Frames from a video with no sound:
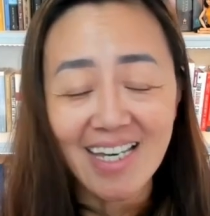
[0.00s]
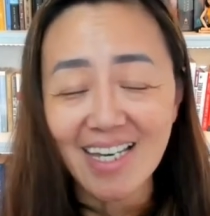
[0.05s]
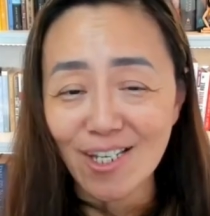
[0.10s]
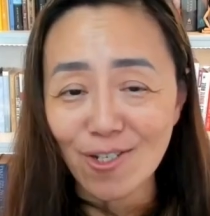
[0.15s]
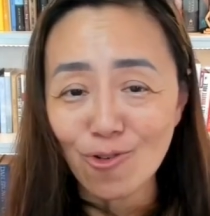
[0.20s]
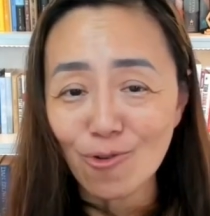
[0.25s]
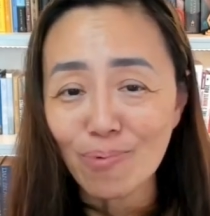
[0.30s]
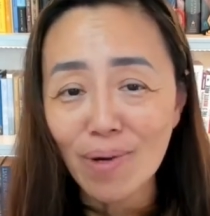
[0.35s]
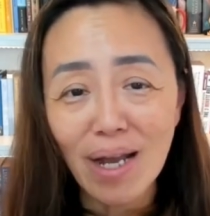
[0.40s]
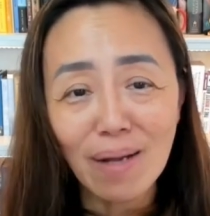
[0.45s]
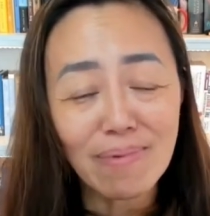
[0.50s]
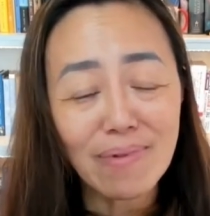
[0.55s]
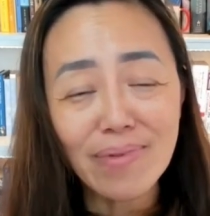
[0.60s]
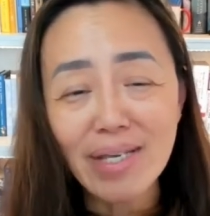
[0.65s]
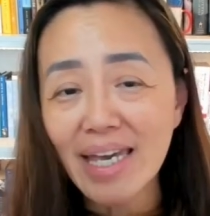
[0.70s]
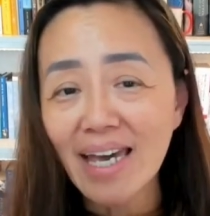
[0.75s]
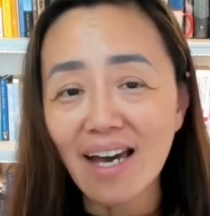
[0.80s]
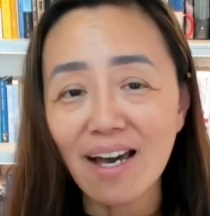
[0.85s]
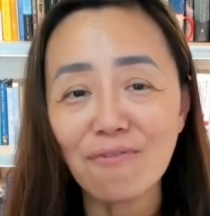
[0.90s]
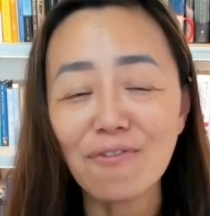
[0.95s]
You probably
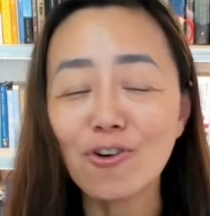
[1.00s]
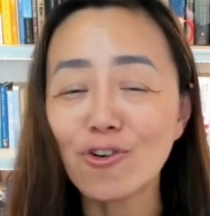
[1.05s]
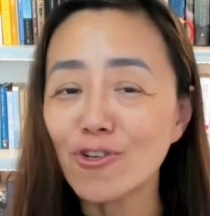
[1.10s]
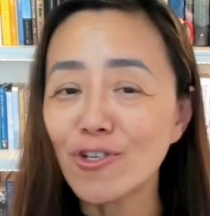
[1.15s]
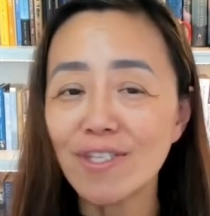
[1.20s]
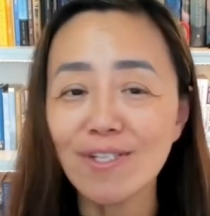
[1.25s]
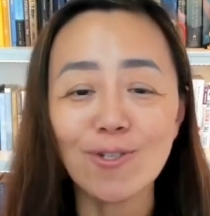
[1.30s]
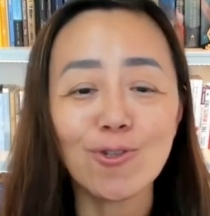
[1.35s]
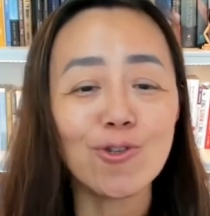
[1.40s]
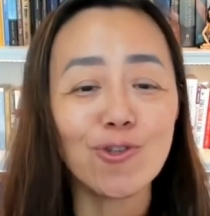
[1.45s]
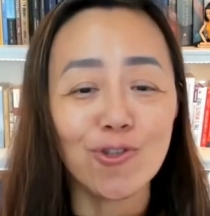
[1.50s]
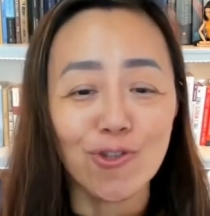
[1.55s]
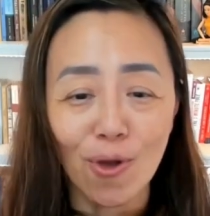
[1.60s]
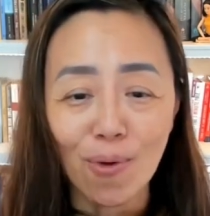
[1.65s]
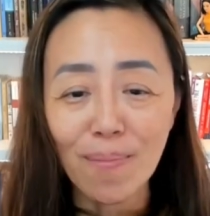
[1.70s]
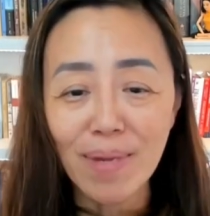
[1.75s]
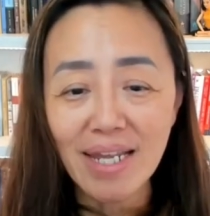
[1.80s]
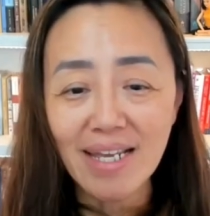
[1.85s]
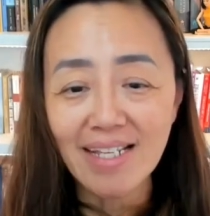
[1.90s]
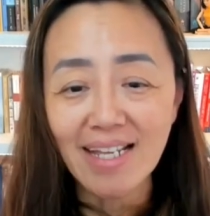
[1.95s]
have heard this so
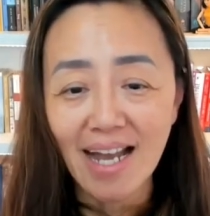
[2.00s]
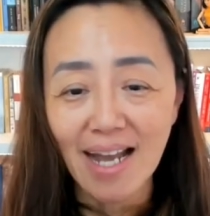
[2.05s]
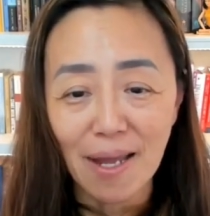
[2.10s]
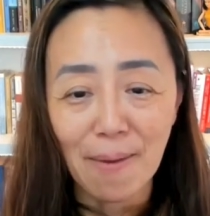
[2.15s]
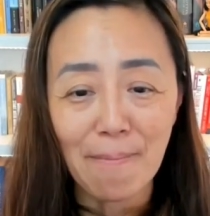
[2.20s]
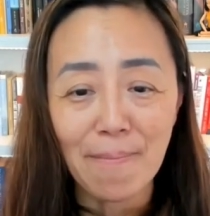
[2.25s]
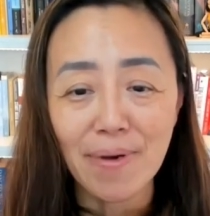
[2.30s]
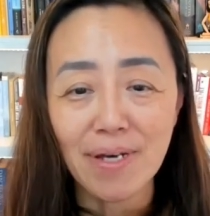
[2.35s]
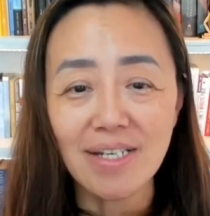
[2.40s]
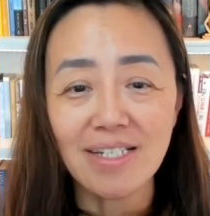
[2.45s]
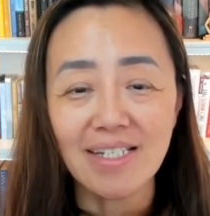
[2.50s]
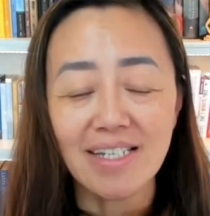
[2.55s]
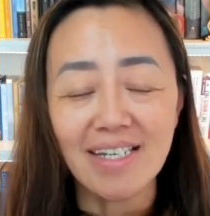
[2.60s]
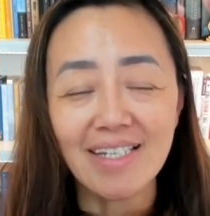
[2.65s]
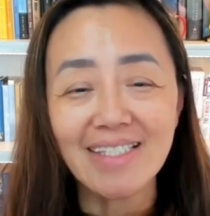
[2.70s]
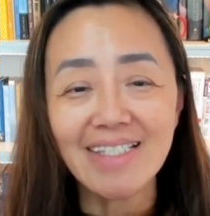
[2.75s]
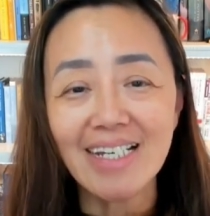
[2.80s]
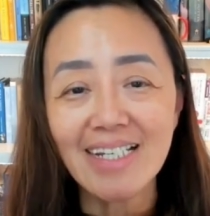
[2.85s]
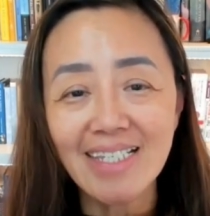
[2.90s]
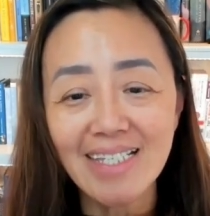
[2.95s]
many times, but it
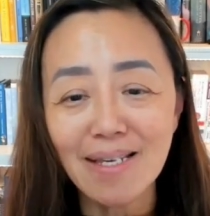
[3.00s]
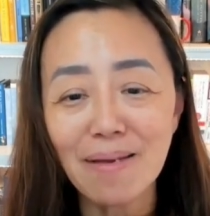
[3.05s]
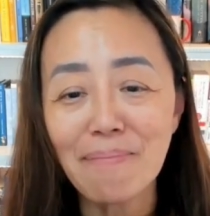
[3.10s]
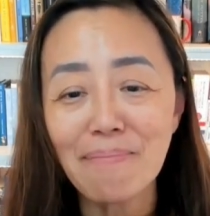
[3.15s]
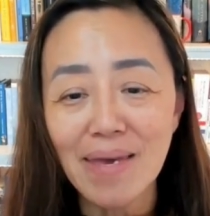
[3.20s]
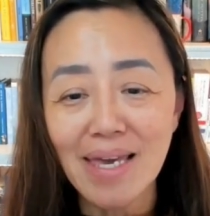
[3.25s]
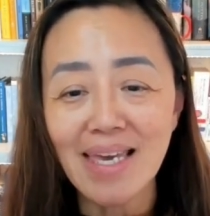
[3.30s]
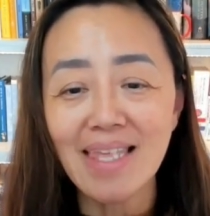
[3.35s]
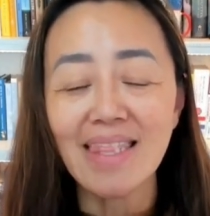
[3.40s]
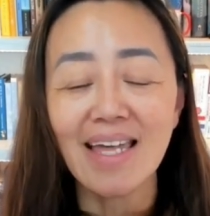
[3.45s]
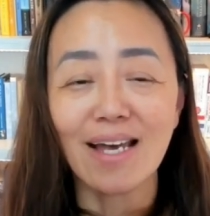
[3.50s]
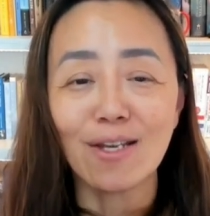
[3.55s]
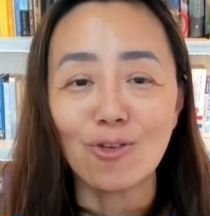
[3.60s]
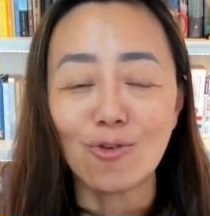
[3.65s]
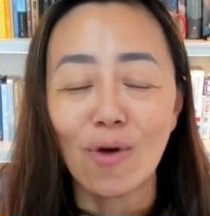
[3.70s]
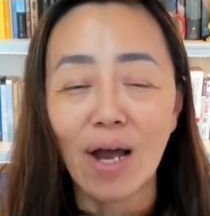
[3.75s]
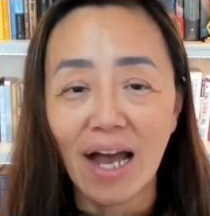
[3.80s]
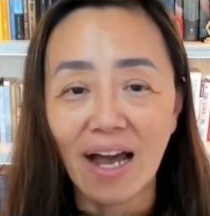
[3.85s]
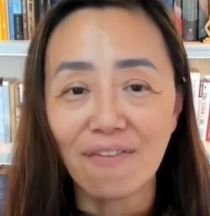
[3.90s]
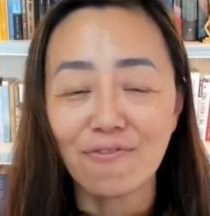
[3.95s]
doesn't mean that you
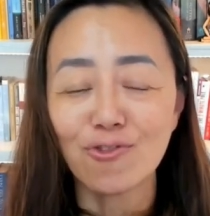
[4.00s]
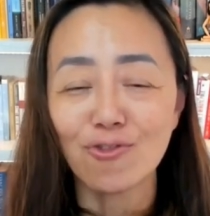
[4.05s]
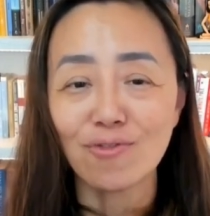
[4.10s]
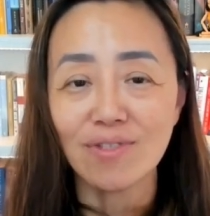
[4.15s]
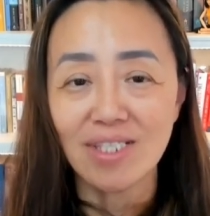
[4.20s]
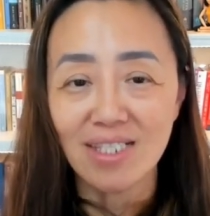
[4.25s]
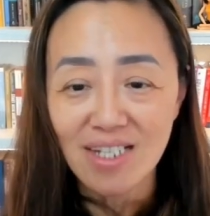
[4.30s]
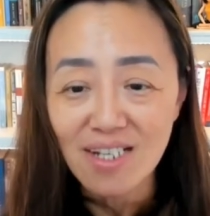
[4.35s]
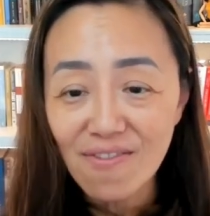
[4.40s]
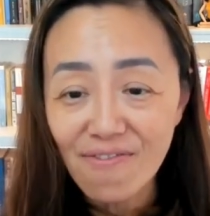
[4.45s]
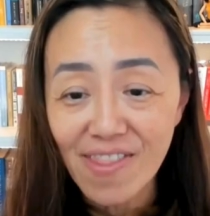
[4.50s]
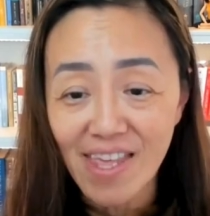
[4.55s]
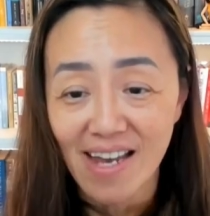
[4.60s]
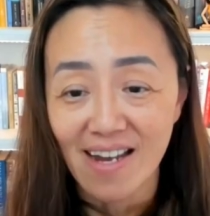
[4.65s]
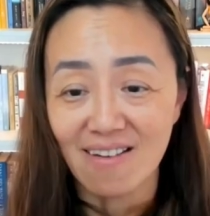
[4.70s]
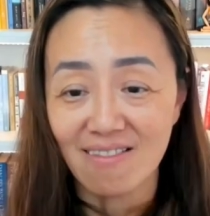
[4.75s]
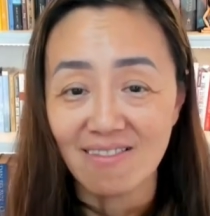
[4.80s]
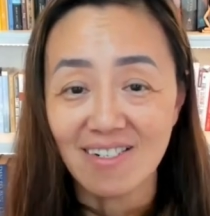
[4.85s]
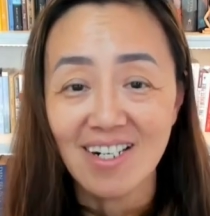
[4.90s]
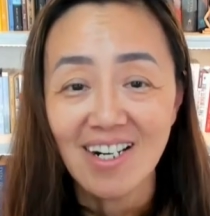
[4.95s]
have to live
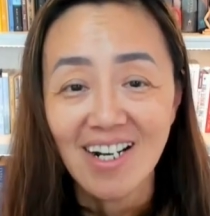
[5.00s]
there.